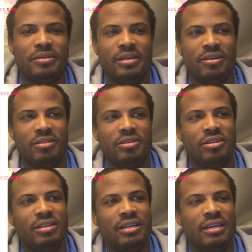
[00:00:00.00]
under the
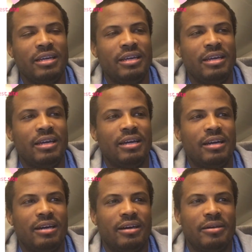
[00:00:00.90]
hood.
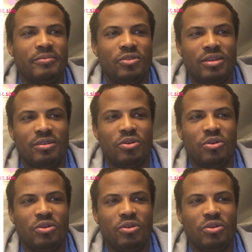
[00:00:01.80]
You can